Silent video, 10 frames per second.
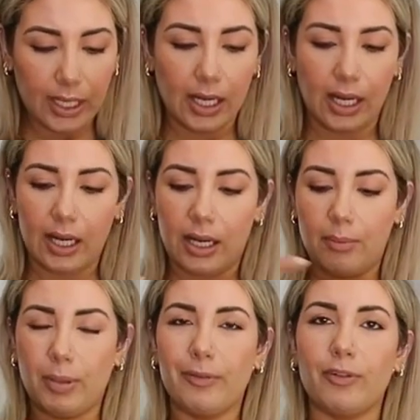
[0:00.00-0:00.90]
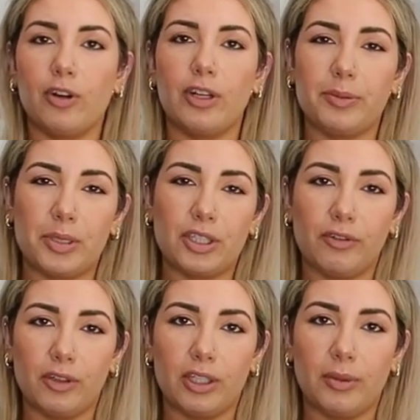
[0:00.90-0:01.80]
Uh, but for, especially if you're
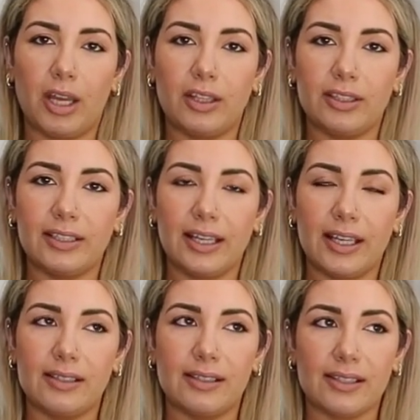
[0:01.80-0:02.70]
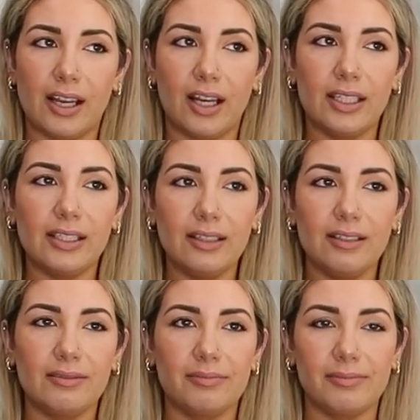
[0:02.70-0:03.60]
going to be under the sun,
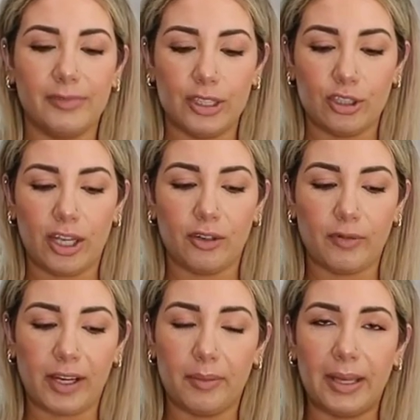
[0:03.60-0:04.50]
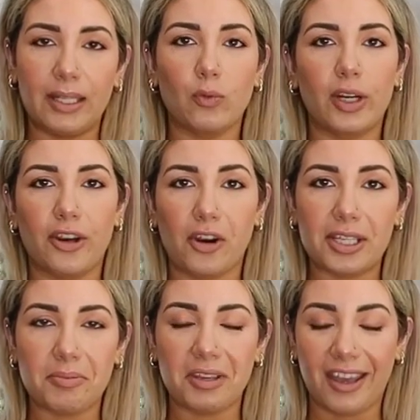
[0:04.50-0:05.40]
which I don't recommend for your
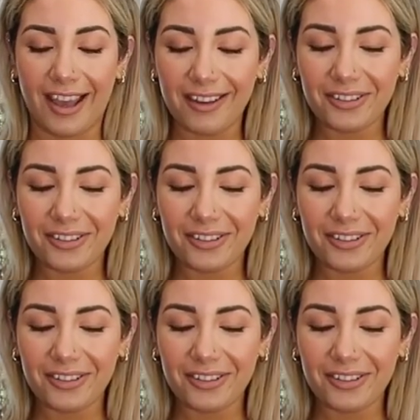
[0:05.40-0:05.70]
SPF.